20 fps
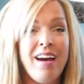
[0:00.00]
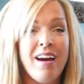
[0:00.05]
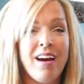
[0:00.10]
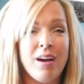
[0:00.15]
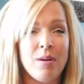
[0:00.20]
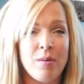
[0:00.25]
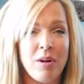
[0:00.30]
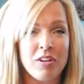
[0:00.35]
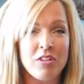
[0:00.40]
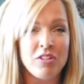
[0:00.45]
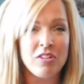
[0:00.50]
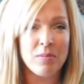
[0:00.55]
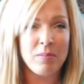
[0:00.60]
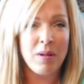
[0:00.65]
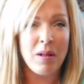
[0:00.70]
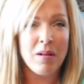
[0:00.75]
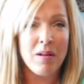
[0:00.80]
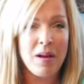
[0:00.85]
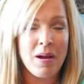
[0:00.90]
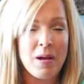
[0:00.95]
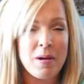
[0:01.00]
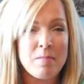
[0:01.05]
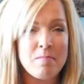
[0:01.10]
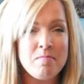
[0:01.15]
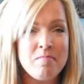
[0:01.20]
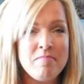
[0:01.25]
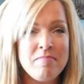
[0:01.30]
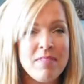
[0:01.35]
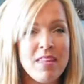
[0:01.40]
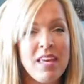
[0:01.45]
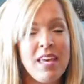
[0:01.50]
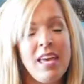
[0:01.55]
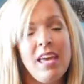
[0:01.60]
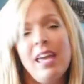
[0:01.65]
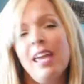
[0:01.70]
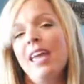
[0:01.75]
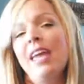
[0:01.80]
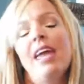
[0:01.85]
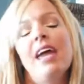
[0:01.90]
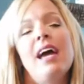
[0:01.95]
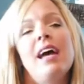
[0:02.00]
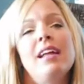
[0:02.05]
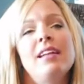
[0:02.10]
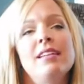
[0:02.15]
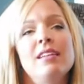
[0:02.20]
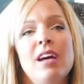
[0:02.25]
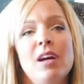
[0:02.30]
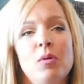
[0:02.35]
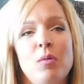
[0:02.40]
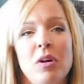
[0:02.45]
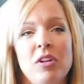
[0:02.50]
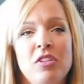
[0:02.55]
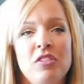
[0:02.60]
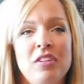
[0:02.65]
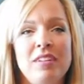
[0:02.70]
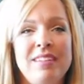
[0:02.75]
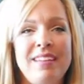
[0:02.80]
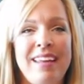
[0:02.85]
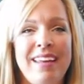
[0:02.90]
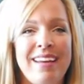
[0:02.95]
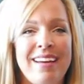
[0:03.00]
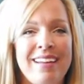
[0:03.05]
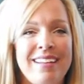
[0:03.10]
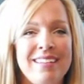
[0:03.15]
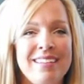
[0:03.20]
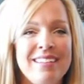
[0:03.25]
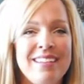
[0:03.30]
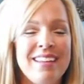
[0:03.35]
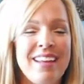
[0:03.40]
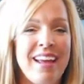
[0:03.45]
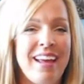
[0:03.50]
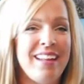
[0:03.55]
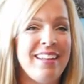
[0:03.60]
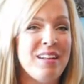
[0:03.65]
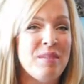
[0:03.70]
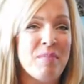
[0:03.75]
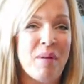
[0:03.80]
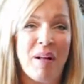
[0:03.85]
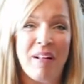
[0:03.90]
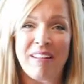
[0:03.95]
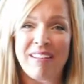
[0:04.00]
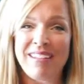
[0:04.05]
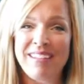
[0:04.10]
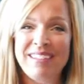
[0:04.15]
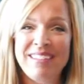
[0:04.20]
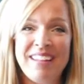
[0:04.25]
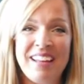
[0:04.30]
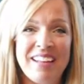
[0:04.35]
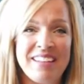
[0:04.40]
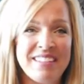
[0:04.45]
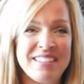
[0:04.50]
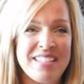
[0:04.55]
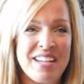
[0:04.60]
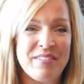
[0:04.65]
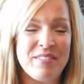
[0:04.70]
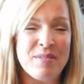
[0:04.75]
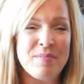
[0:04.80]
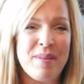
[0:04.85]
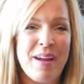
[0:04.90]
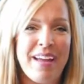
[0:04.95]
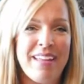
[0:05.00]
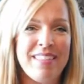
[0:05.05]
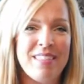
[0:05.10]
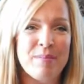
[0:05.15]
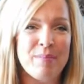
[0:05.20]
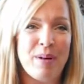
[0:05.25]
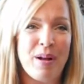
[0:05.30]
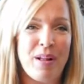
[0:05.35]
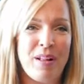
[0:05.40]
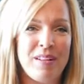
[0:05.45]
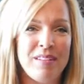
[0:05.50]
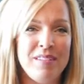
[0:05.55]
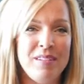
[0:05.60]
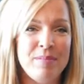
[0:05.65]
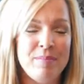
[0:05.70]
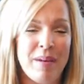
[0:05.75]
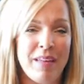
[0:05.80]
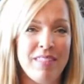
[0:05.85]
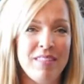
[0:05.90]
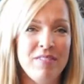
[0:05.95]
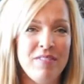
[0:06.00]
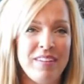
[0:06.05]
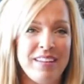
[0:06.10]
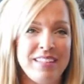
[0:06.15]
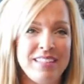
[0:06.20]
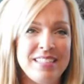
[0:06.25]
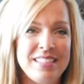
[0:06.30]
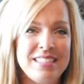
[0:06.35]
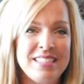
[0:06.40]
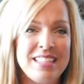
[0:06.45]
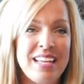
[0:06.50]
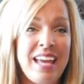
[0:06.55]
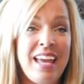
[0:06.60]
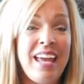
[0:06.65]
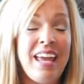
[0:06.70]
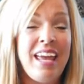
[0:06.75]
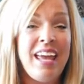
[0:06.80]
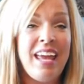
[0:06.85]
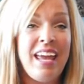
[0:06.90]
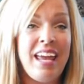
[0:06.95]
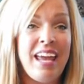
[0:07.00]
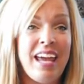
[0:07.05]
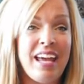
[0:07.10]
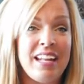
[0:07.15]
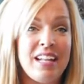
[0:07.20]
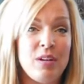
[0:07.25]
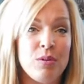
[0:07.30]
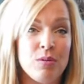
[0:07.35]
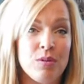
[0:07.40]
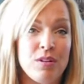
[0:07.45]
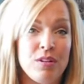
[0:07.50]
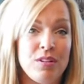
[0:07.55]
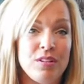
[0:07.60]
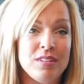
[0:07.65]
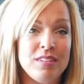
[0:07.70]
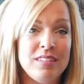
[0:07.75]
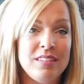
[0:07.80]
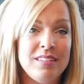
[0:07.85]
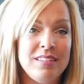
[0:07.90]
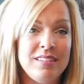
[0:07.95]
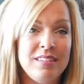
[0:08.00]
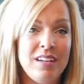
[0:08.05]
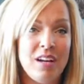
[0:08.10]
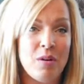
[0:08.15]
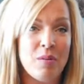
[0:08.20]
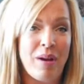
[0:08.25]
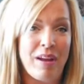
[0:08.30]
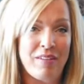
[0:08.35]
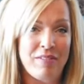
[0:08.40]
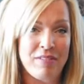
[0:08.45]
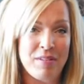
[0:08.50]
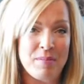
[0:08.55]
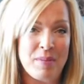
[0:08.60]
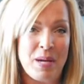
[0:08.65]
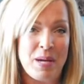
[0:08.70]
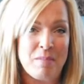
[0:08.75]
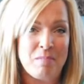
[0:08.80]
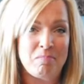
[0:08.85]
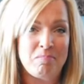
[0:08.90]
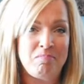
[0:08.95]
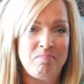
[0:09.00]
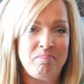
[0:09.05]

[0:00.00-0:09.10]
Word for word: I watched the ball come and I watched his hand and the ball in his hand never met. The ball met the fence and it rolled away from him.